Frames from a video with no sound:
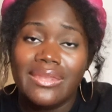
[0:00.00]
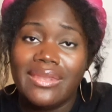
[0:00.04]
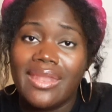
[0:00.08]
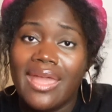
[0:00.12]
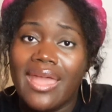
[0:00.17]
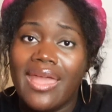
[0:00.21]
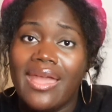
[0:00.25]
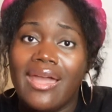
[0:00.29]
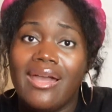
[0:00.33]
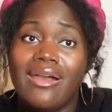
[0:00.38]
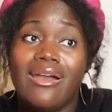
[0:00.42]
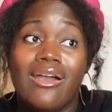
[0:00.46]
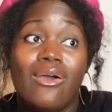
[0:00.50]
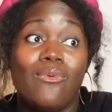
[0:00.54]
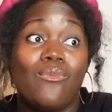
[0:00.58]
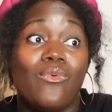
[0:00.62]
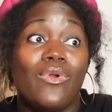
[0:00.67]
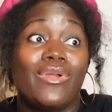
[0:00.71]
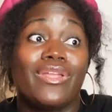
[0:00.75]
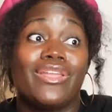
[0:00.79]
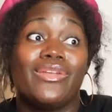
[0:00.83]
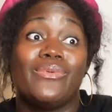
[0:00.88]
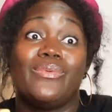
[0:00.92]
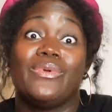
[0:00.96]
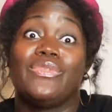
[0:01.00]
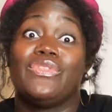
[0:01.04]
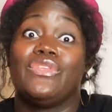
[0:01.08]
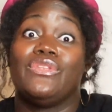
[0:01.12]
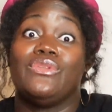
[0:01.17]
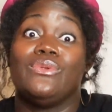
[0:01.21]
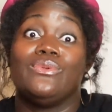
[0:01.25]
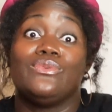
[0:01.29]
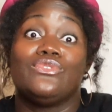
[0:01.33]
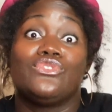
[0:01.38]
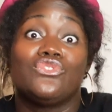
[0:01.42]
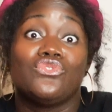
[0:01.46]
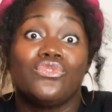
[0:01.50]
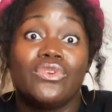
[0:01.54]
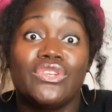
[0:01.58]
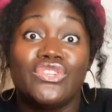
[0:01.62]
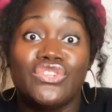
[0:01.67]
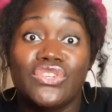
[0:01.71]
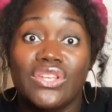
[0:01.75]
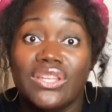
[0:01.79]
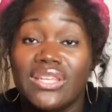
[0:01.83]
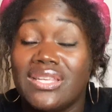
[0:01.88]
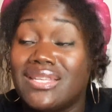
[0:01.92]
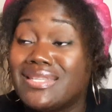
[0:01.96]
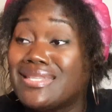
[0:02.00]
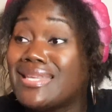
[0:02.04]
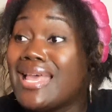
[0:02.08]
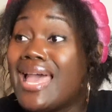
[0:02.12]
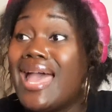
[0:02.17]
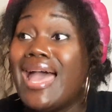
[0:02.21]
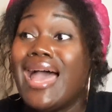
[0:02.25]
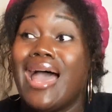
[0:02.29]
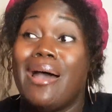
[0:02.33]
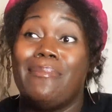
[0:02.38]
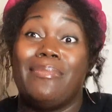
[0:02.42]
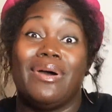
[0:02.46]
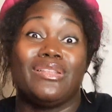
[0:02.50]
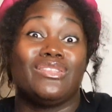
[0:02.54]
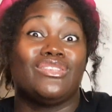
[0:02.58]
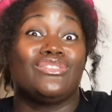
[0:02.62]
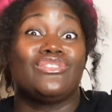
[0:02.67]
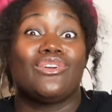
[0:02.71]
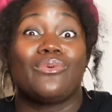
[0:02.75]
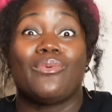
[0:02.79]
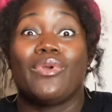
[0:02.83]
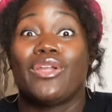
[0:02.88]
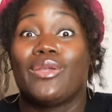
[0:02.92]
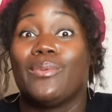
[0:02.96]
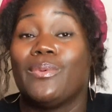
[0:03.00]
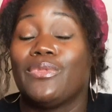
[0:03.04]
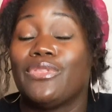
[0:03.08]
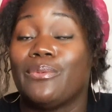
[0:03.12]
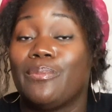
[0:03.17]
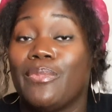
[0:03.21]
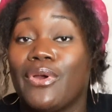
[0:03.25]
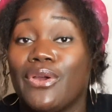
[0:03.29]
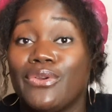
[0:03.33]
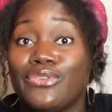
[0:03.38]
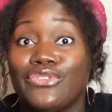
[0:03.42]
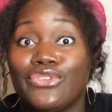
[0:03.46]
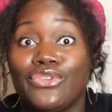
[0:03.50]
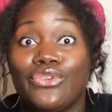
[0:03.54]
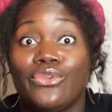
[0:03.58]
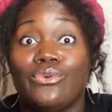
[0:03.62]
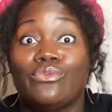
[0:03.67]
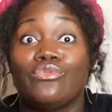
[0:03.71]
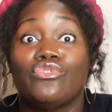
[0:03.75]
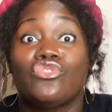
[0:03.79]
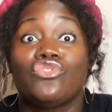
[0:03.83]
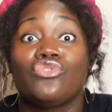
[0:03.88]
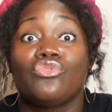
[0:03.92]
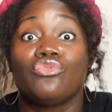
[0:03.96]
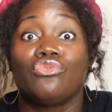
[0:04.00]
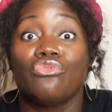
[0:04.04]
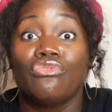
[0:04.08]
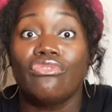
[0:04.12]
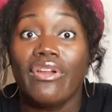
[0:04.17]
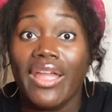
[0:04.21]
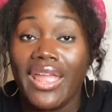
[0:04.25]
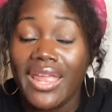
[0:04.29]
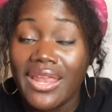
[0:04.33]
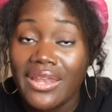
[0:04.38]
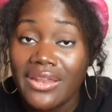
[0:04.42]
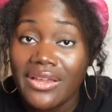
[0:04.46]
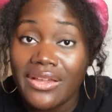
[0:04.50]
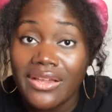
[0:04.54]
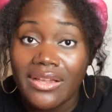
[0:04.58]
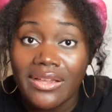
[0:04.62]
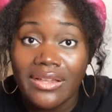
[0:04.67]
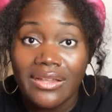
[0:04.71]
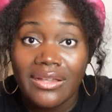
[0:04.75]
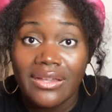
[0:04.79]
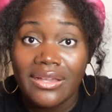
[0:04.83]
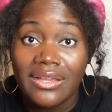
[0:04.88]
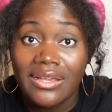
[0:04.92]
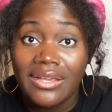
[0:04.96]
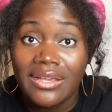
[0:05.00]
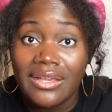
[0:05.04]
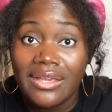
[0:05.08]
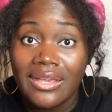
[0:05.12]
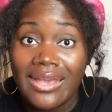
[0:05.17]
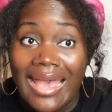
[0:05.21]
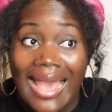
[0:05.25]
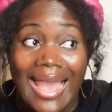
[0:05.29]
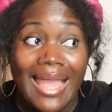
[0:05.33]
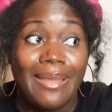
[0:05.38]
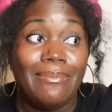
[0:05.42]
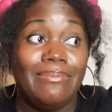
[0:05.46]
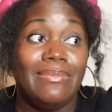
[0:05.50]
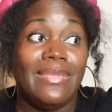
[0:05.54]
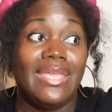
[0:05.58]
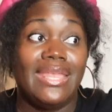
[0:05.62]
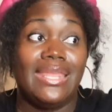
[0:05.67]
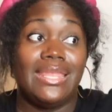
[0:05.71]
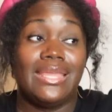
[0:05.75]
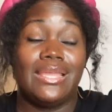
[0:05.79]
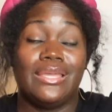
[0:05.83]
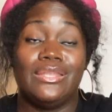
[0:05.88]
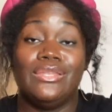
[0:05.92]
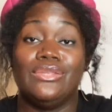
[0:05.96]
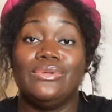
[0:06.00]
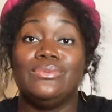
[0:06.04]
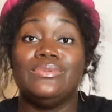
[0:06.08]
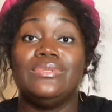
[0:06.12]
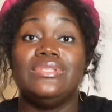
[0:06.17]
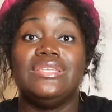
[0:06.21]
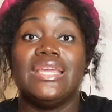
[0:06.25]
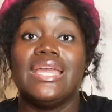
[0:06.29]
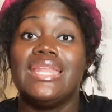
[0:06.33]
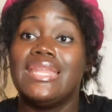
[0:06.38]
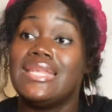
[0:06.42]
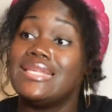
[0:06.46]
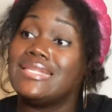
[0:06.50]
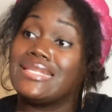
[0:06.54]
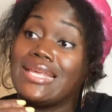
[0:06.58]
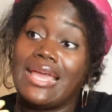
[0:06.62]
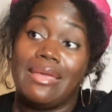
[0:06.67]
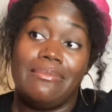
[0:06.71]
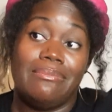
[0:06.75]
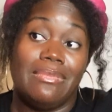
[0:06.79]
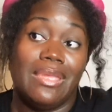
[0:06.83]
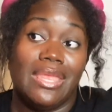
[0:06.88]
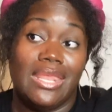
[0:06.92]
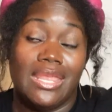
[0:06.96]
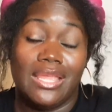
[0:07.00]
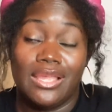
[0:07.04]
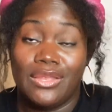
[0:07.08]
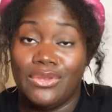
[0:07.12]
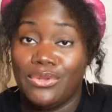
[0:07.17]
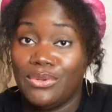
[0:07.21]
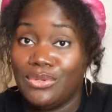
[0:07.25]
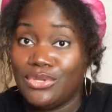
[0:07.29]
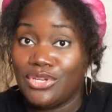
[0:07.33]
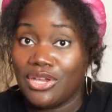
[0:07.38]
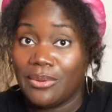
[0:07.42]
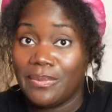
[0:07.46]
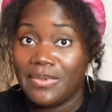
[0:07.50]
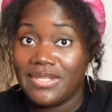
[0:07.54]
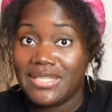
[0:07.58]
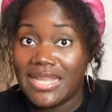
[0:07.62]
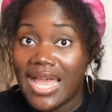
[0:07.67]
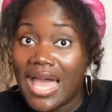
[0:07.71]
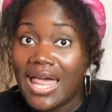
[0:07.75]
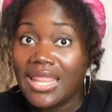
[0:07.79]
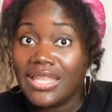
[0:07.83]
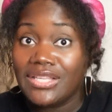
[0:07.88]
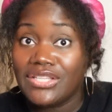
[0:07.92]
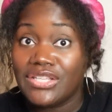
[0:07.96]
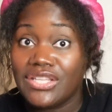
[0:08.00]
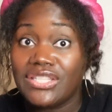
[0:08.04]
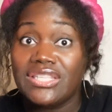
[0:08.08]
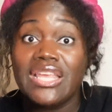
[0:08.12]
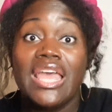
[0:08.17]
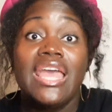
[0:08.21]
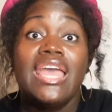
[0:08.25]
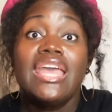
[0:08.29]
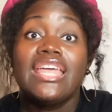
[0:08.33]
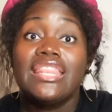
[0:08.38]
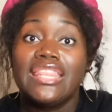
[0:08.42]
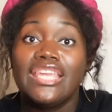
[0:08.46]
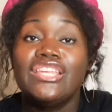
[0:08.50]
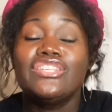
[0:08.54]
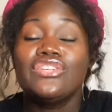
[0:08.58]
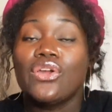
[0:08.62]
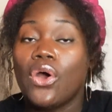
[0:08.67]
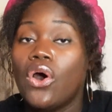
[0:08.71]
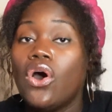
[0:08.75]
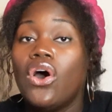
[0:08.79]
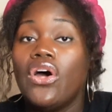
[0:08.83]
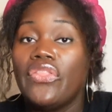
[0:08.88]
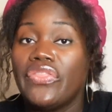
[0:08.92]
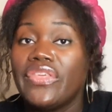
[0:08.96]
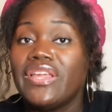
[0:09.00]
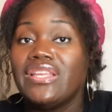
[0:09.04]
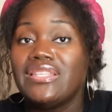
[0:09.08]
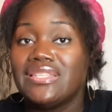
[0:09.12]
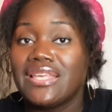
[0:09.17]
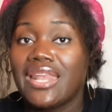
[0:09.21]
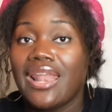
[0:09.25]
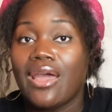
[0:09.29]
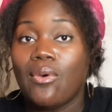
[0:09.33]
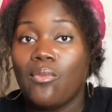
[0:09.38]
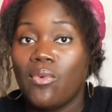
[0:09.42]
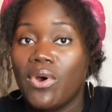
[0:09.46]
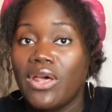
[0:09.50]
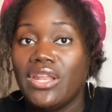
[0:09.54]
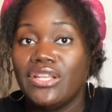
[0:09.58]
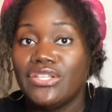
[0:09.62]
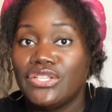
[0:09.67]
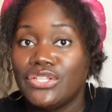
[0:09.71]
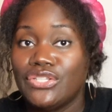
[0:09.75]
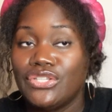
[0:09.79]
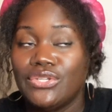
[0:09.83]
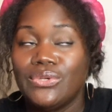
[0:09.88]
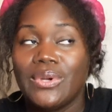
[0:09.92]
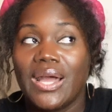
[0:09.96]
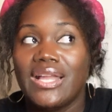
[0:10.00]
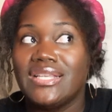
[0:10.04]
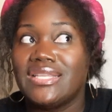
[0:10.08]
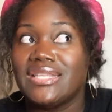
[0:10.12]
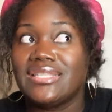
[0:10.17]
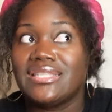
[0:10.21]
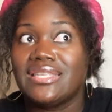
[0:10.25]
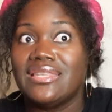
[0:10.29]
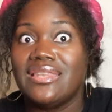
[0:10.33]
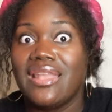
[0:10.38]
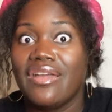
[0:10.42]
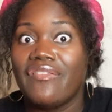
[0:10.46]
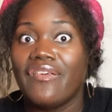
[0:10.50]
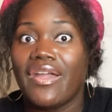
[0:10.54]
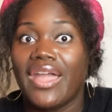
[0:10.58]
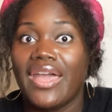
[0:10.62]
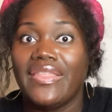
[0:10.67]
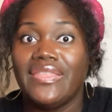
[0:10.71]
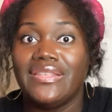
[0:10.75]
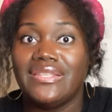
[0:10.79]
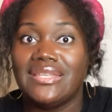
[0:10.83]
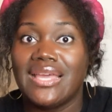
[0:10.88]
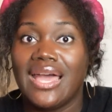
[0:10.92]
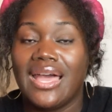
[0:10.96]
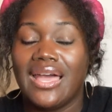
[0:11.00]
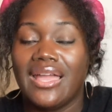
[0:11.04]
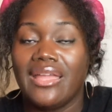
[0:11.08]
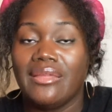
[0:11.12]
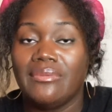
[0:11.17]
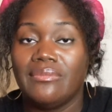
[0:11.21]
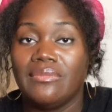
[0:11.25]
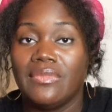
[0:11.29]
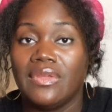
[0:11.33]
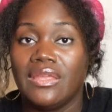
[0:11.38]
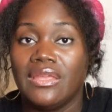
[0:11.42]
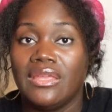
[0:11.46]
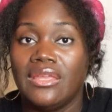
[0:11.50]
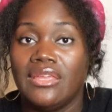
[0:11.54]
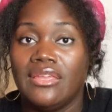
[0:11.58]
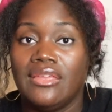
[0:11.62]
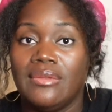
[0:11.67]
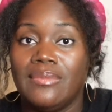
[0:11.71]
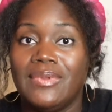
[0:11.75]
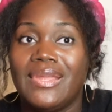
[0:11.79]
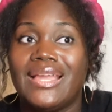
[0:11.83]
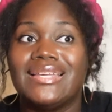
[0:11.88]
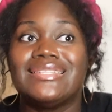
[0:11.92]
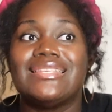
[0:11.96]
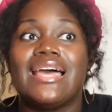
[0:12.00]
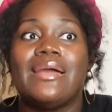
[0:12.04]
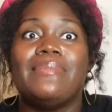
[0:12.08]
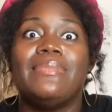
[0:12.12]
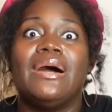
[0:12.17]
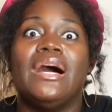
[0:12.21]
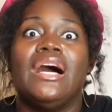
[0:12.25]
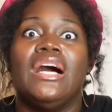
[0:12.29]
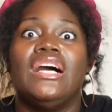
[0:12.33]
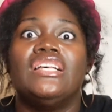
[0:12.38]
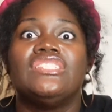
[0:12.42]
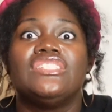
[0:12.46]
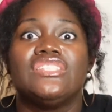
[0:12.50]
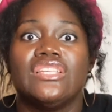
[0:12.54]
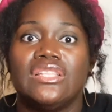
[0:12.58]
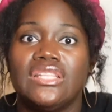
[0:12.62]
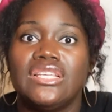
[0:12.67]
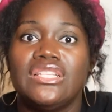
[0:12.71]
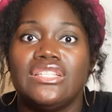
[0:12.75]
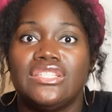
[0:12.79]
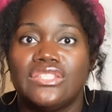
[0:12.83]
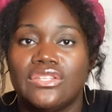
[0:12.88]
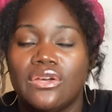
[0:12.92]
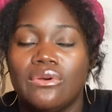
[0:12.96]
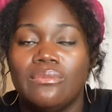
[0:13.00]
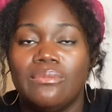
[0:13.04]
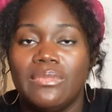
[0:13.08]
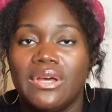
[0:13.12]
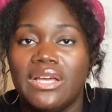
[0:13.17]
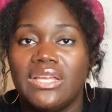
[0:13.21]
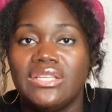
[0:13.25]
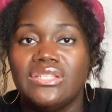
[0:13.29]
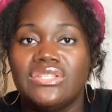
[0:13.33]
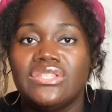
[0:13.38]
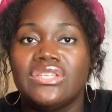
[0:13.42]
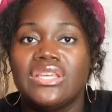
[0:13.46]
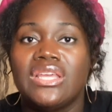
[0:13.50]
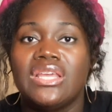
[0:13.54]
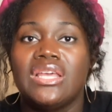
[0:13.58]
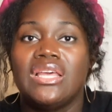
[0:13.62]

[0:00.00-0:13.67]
now. I'm working with a nutritionist. I'm about to start working with a personal trainer. I'm meeting a new dentist. I'm meeting a new dermatologist. These are all things that I wanted to do. I just never had the time, because I'm hustling so much